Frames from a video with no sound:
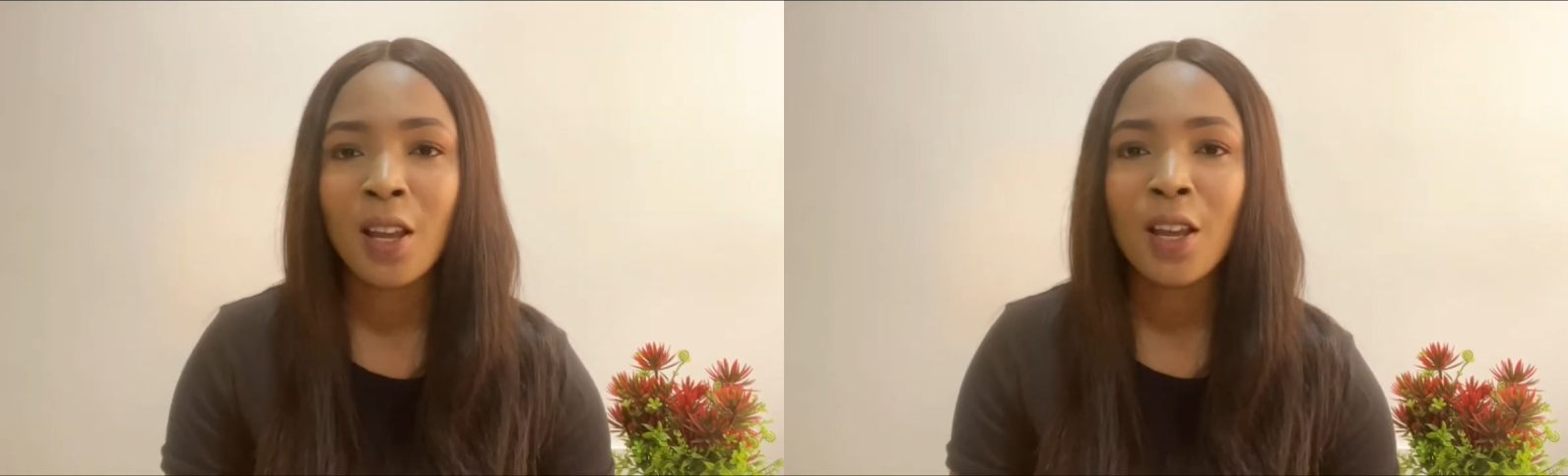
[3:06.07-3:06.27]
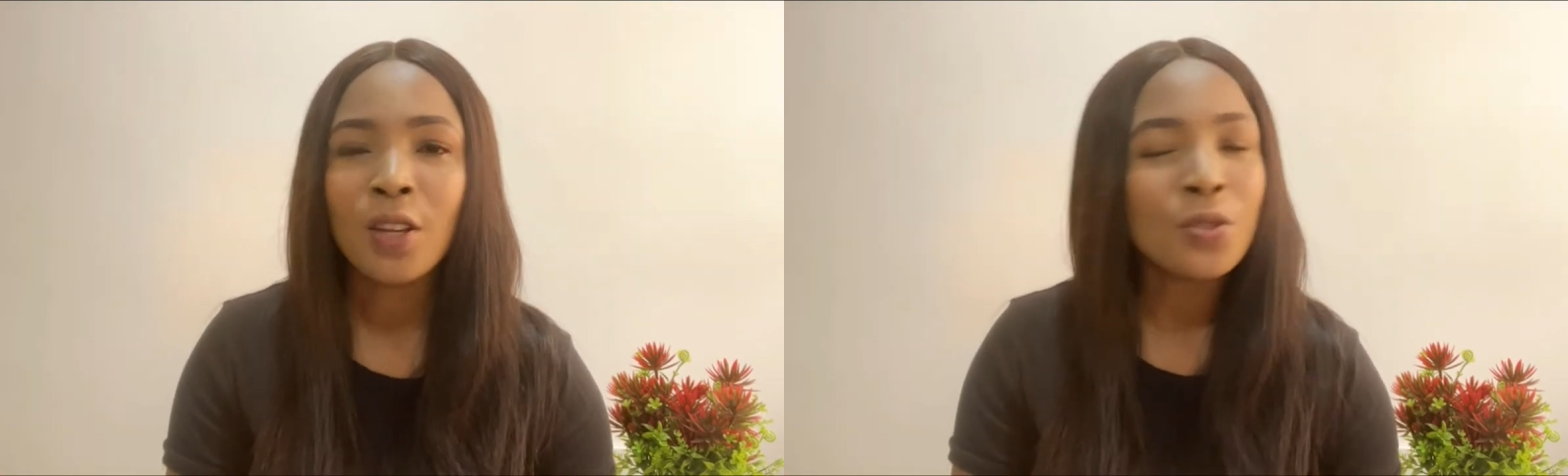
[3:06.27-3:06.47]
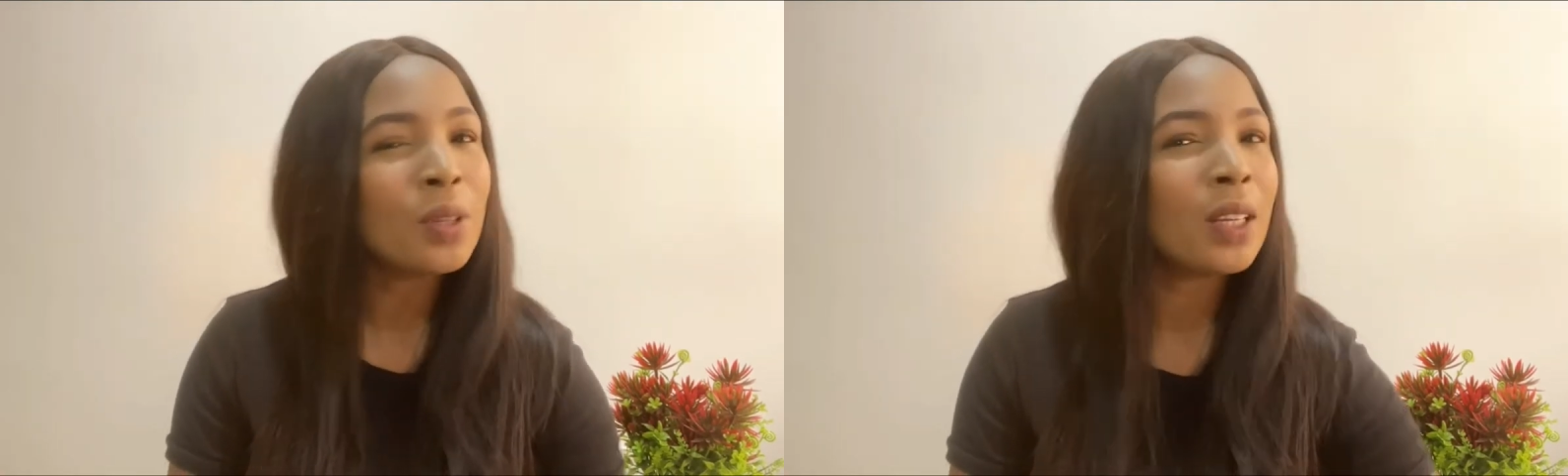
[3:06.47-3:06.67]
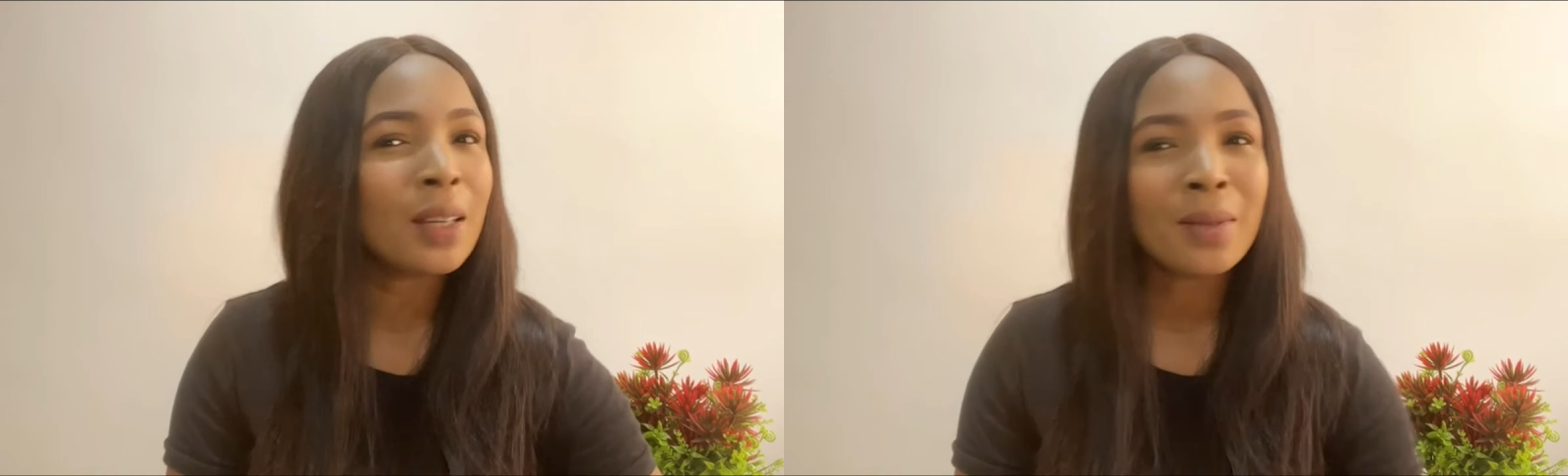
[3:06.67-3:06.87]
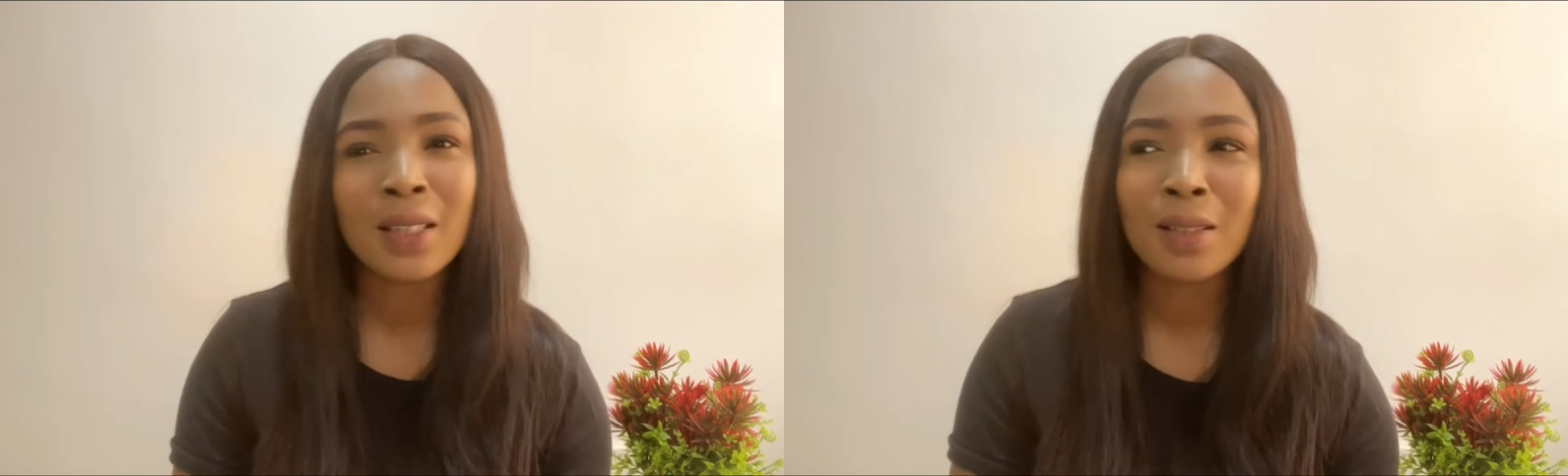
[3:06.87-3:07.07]
So they kept
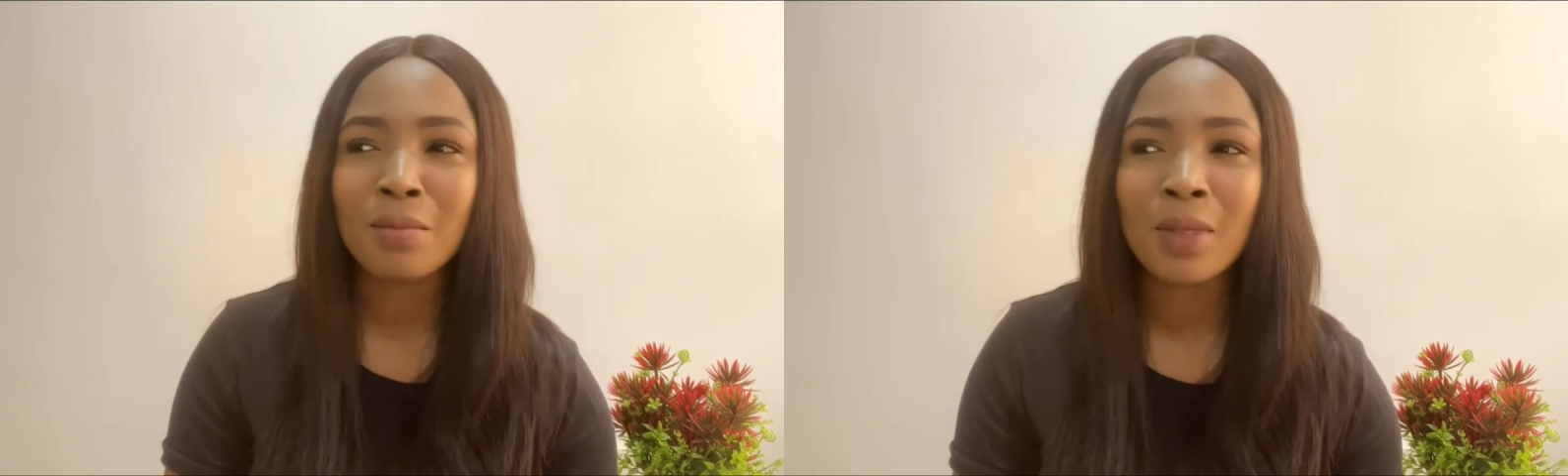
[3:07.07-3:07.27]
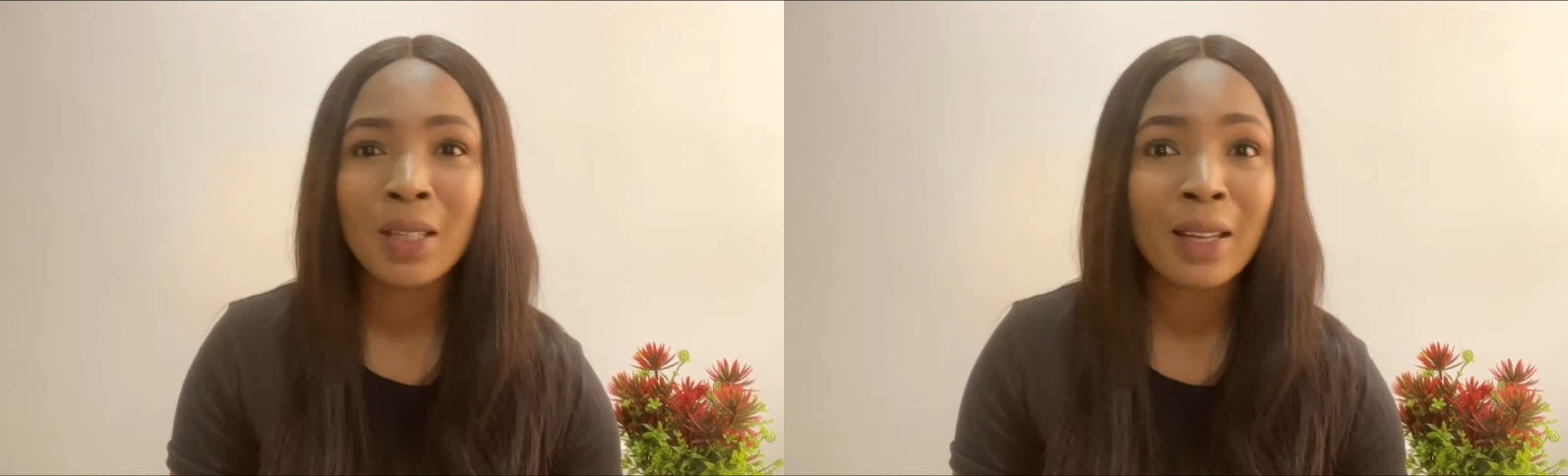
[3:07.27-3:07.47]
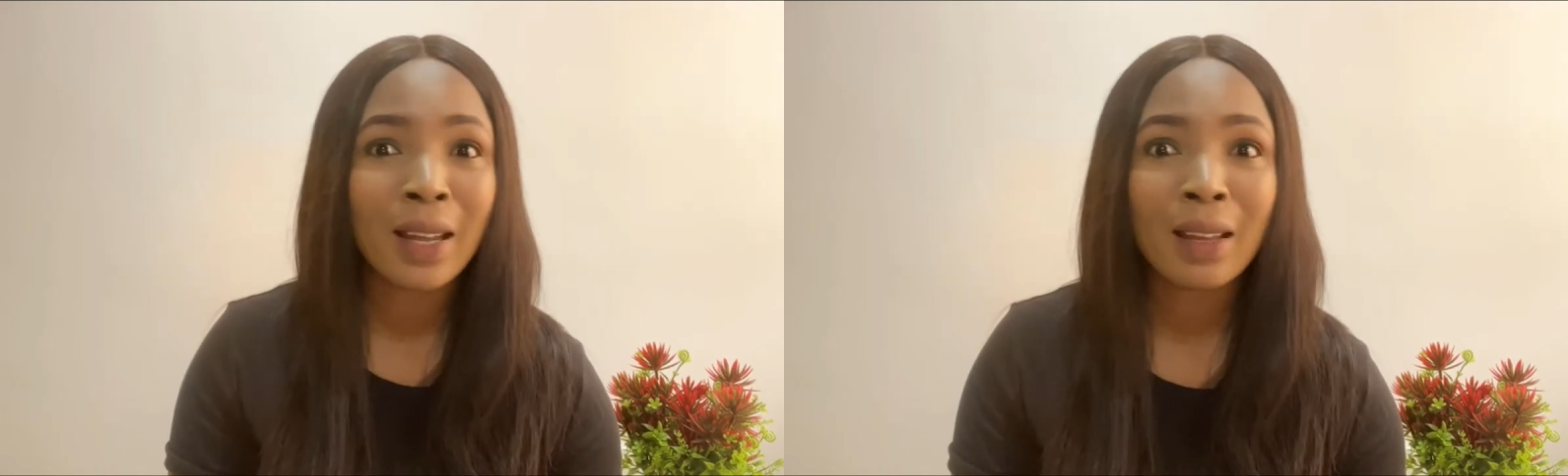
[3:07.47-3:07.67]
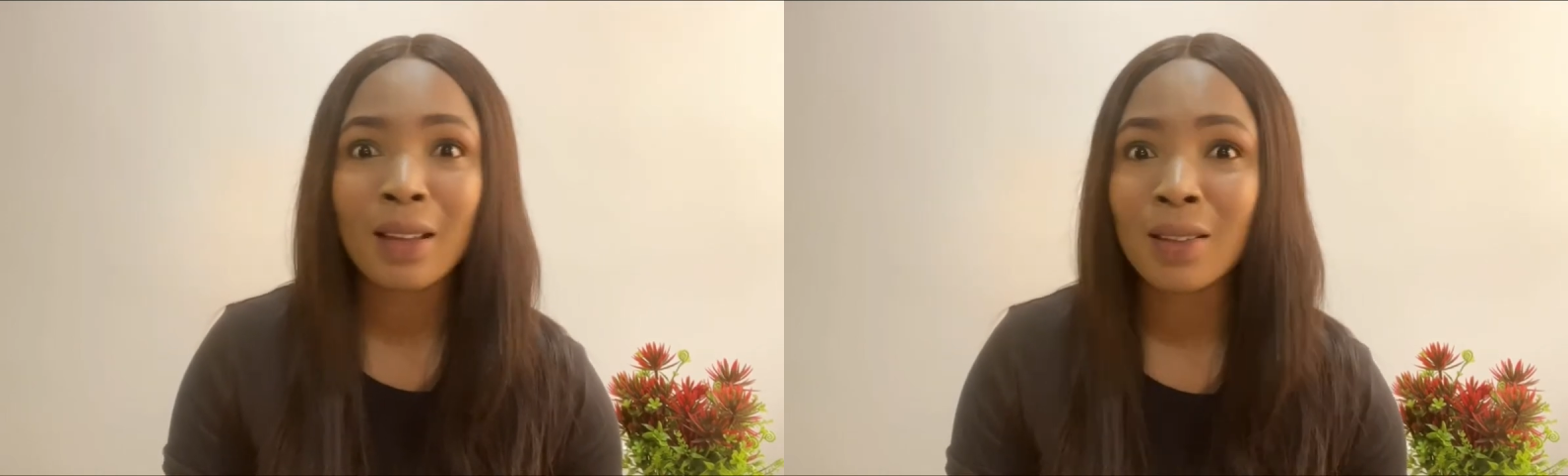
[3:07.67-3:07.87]
sending me like